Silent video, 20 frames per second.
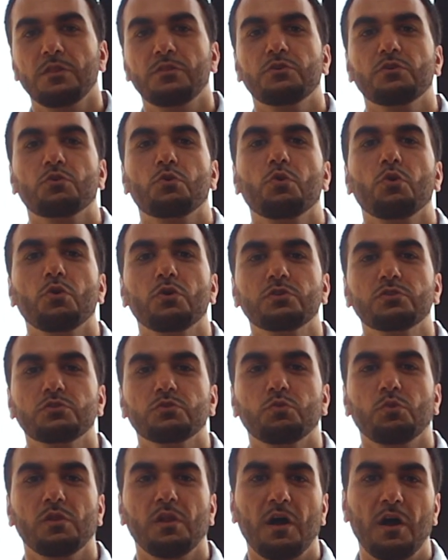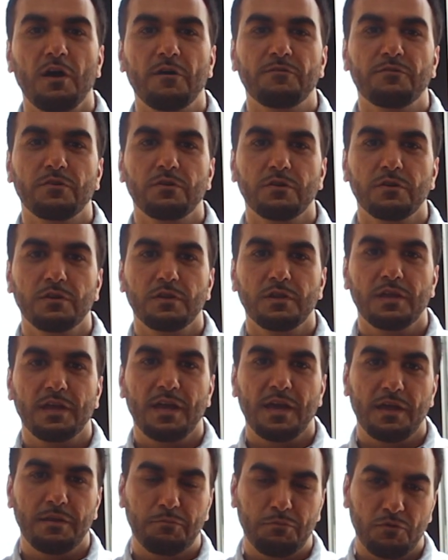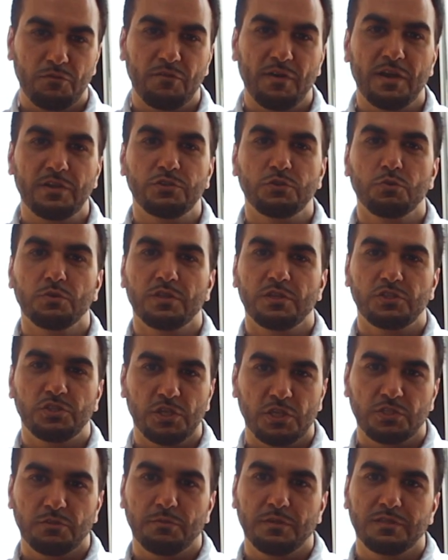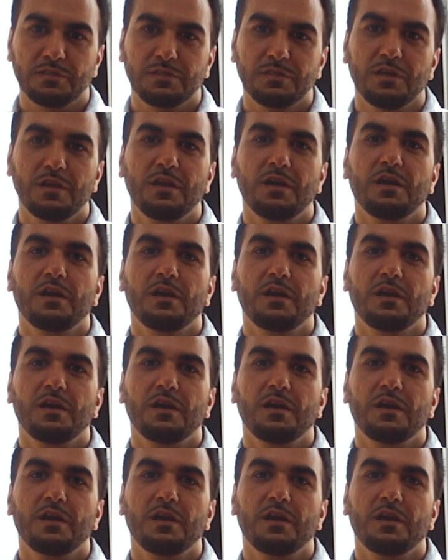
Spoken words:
the court will offer and provide you with a judgment.